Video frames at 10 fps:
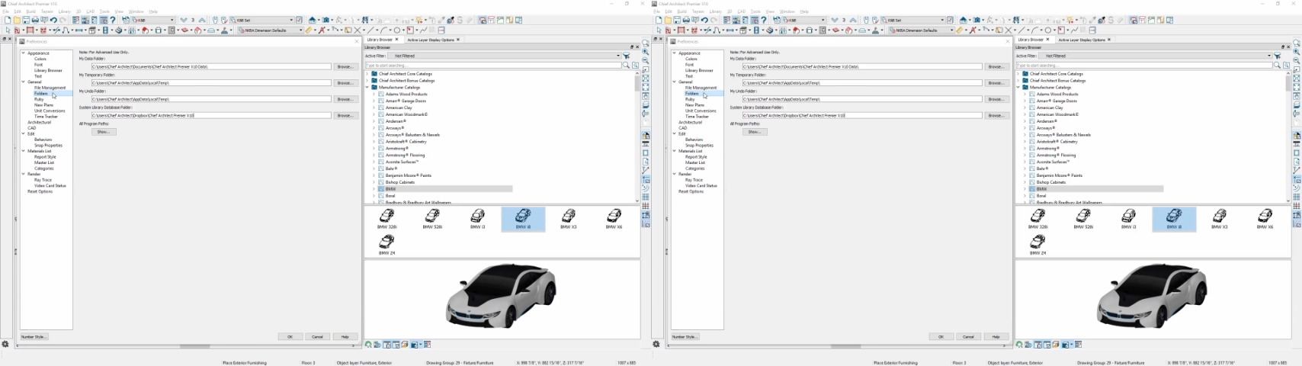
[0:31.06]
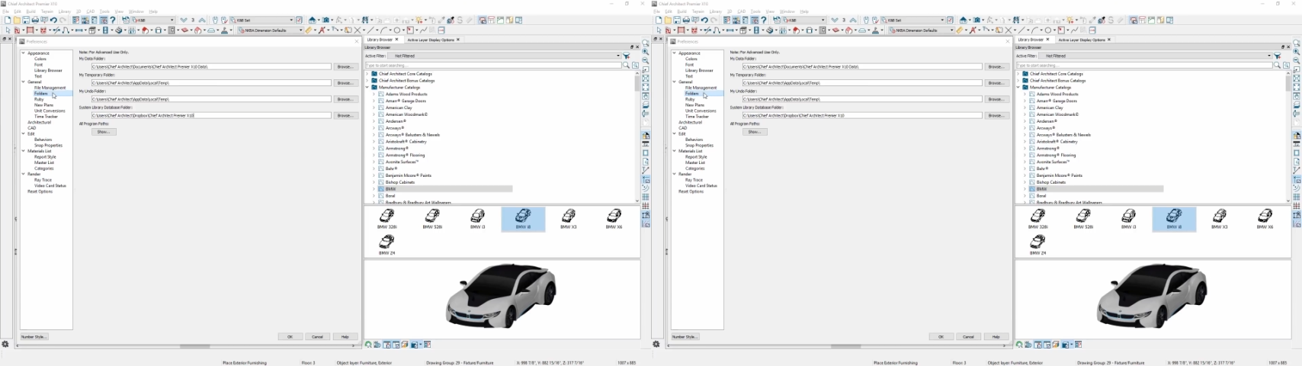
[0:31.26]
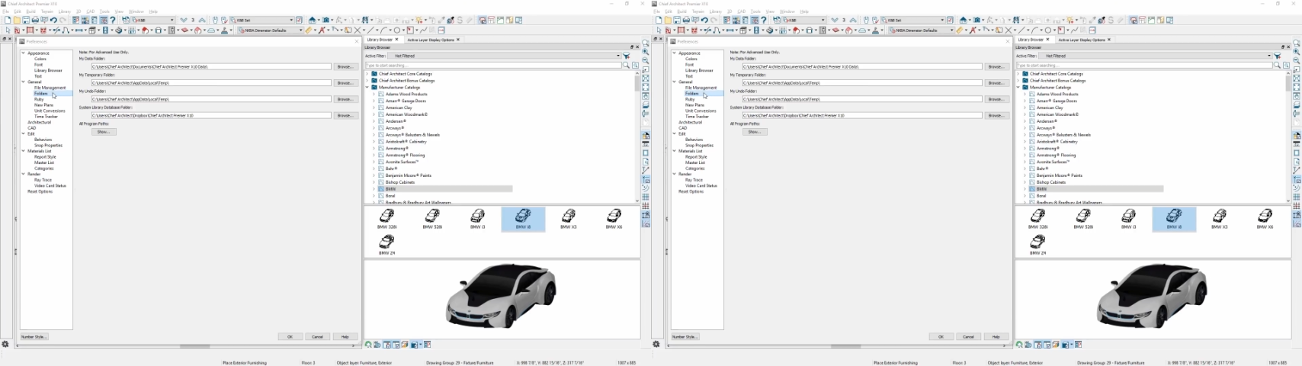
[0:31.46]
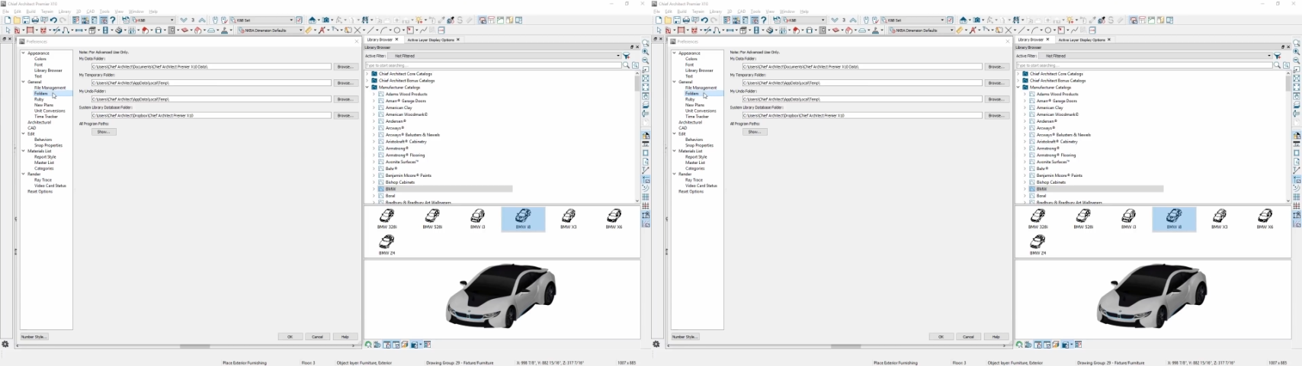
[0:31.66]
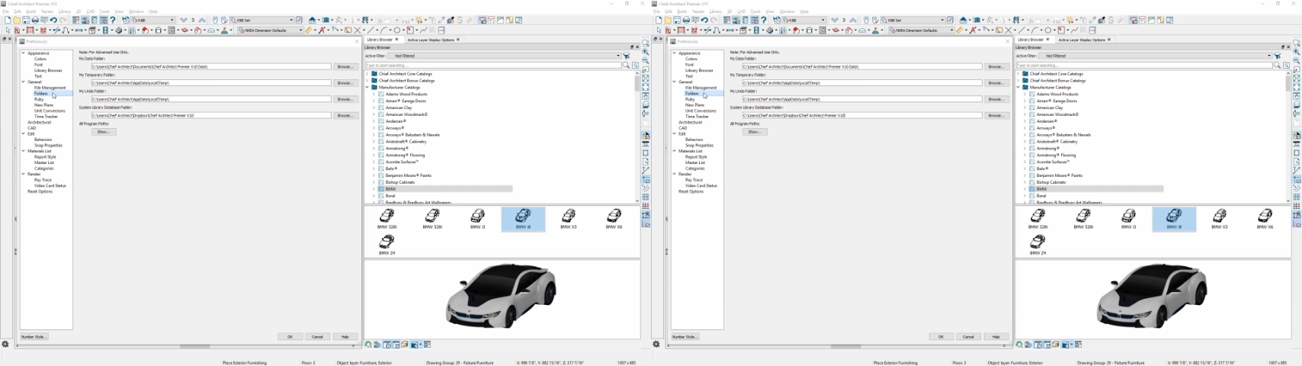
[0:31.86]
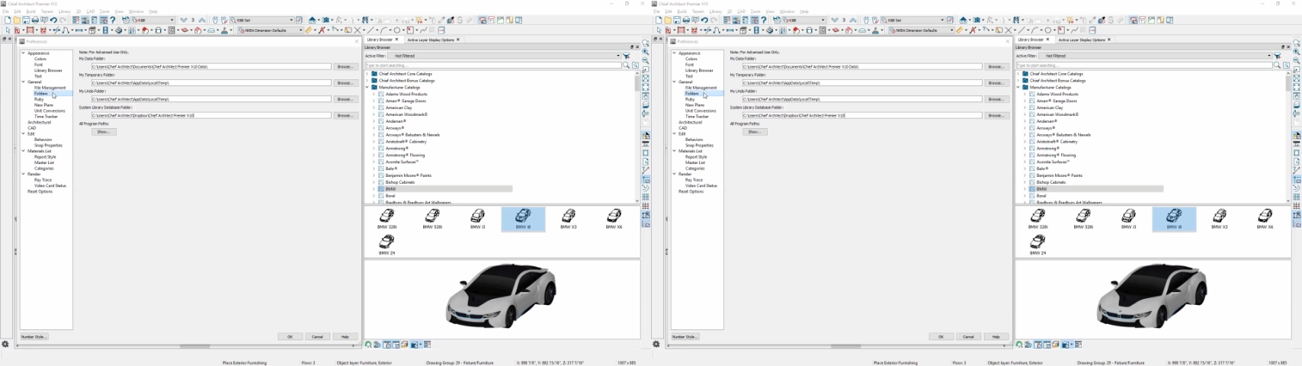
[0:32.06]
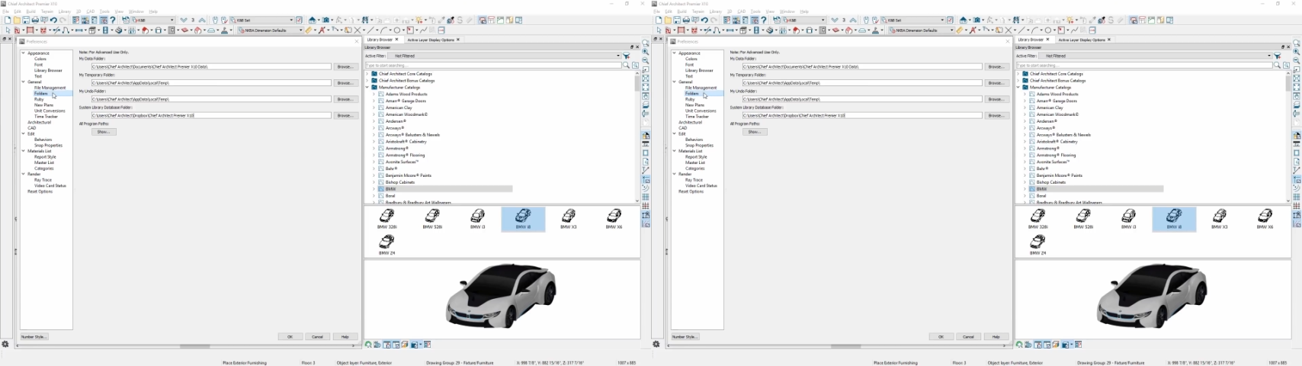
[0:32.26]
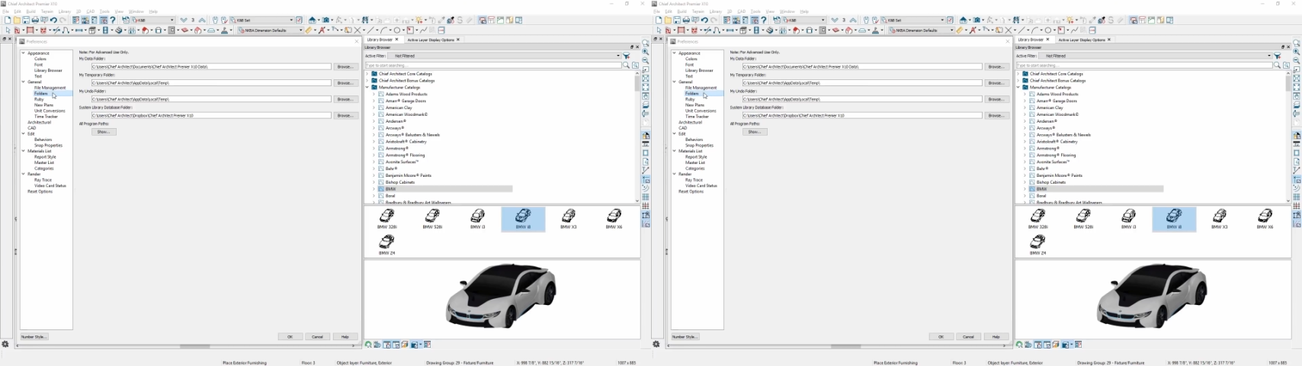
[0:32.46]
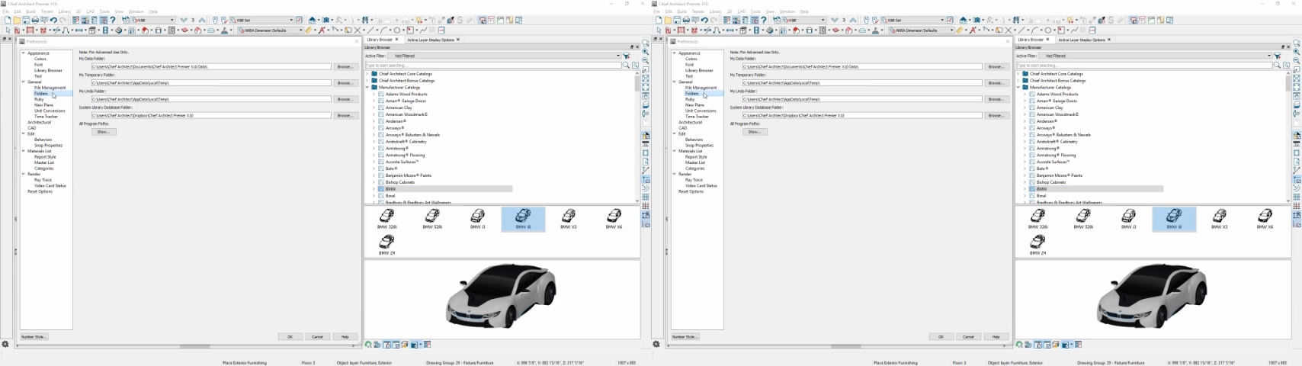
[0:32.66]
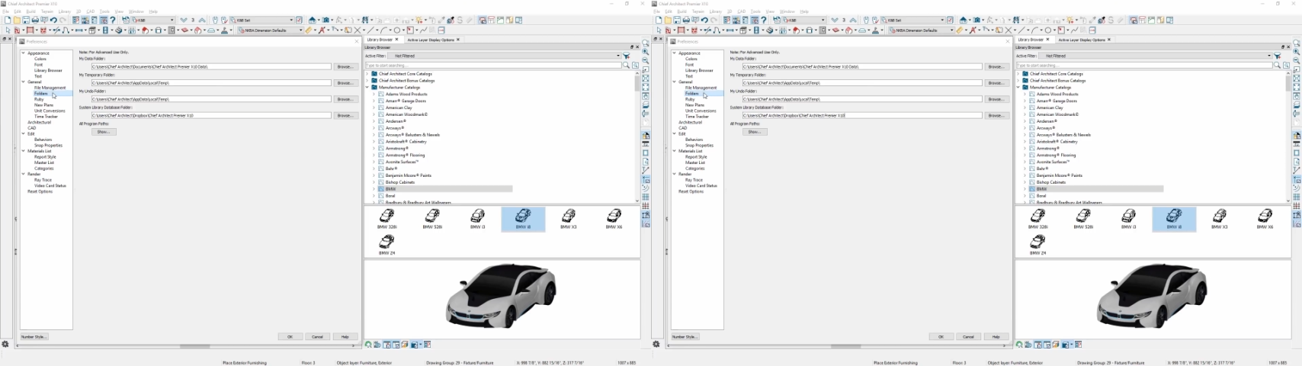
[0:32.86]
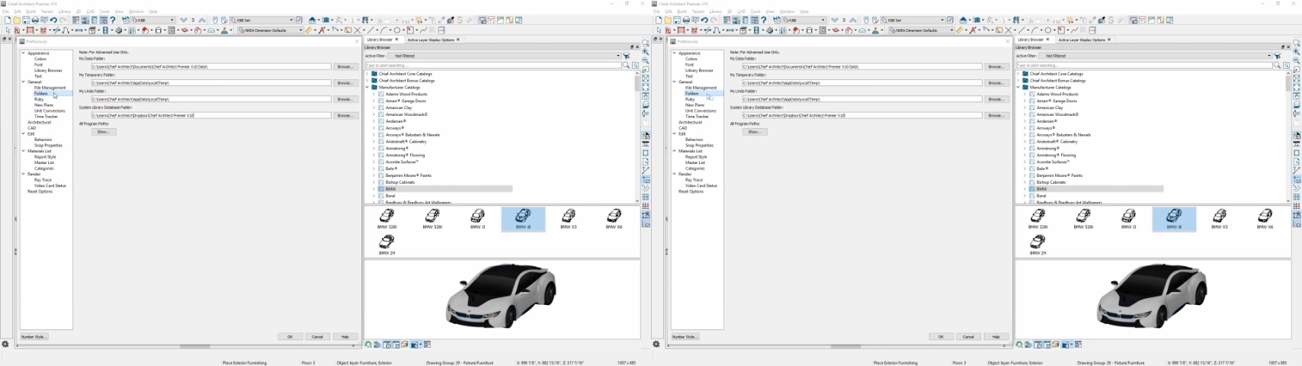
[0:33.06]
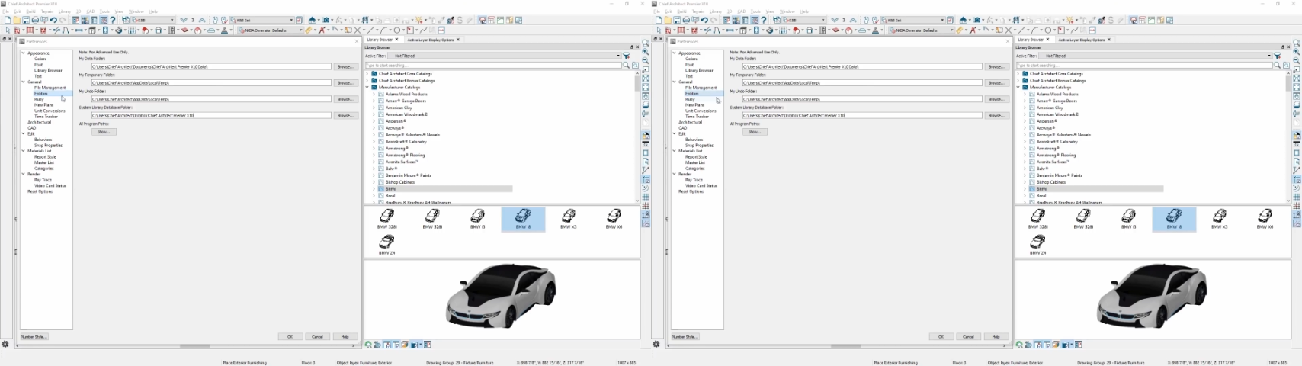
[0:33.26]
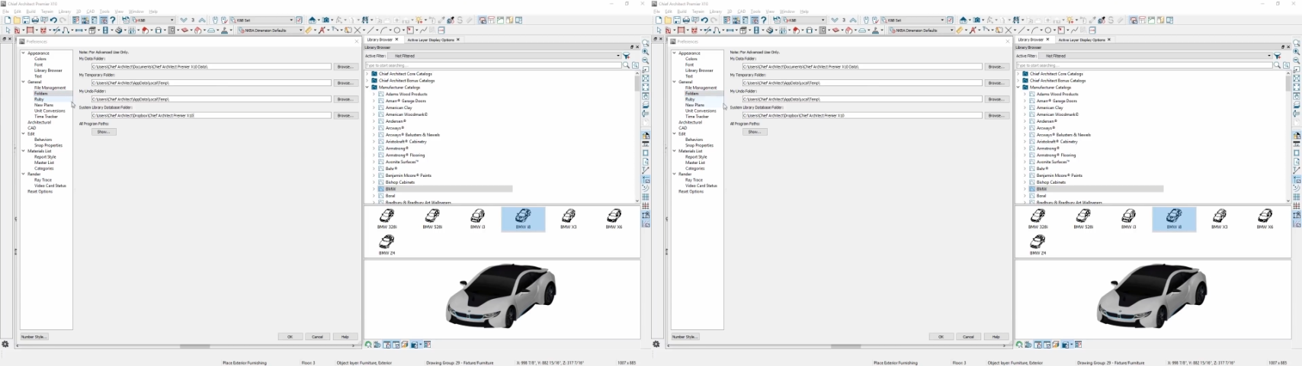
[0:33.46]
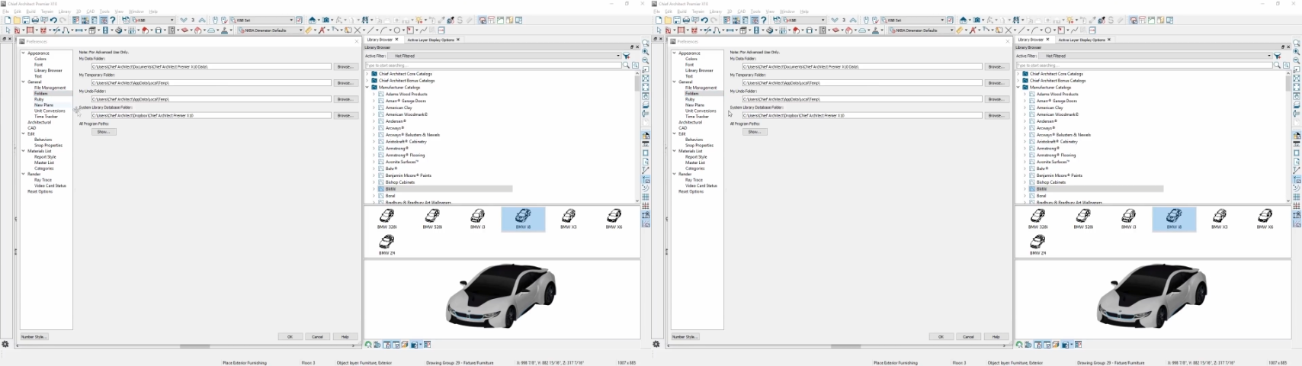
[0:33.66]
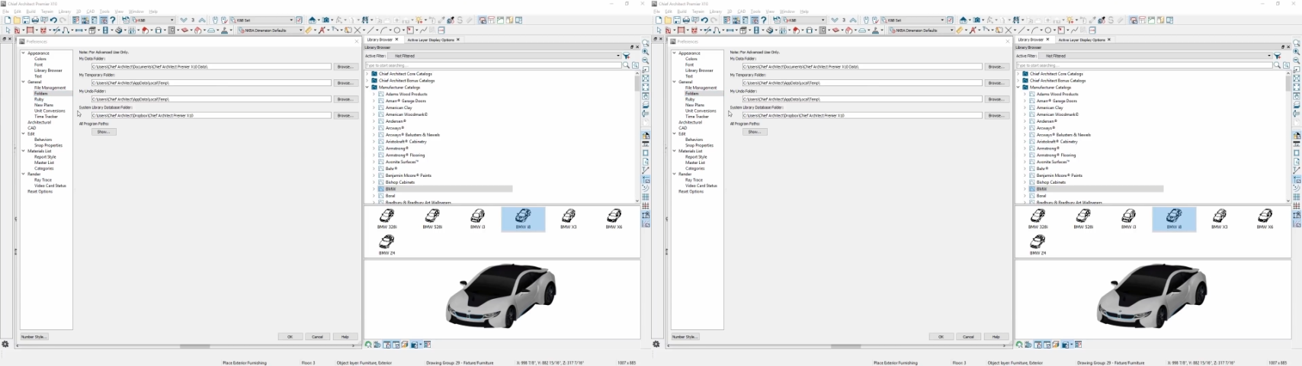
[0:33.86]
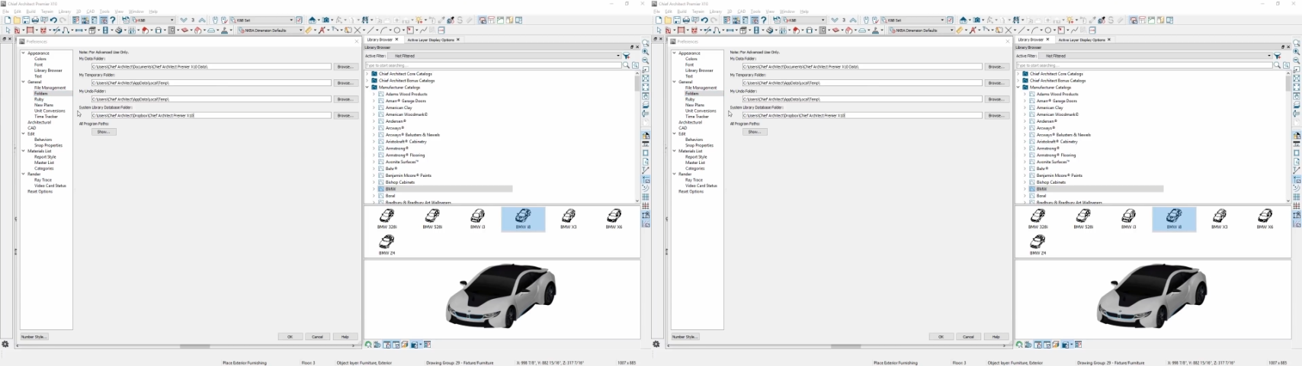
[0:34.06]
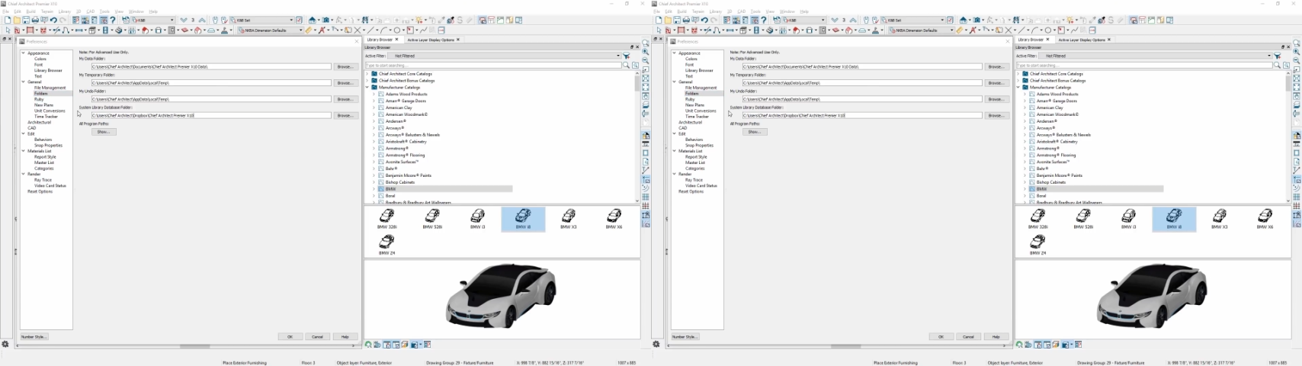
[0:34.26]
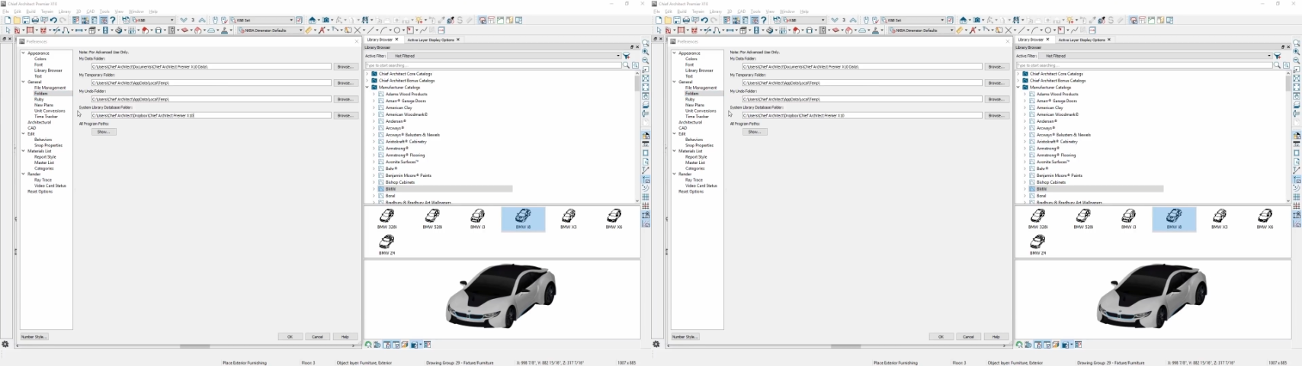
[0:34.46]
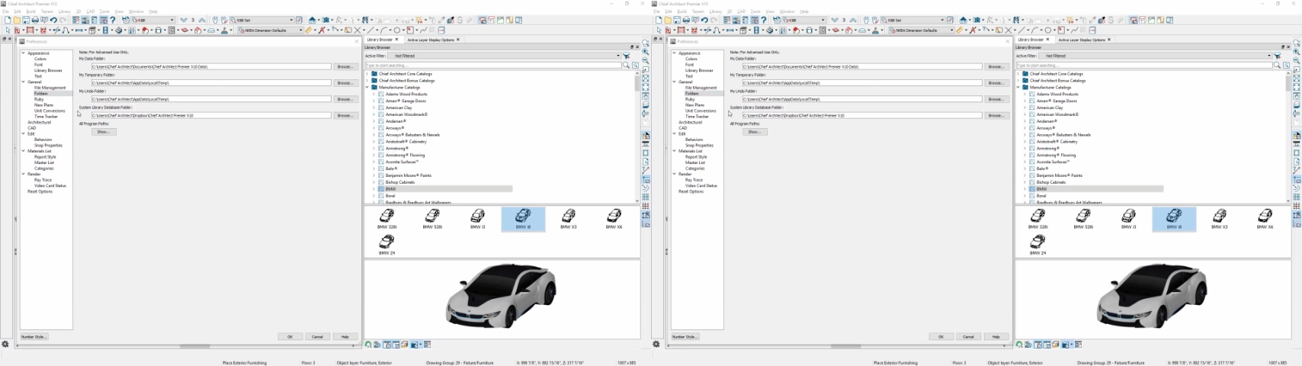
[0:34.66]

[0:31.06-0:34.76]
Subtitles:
(no speaker visible)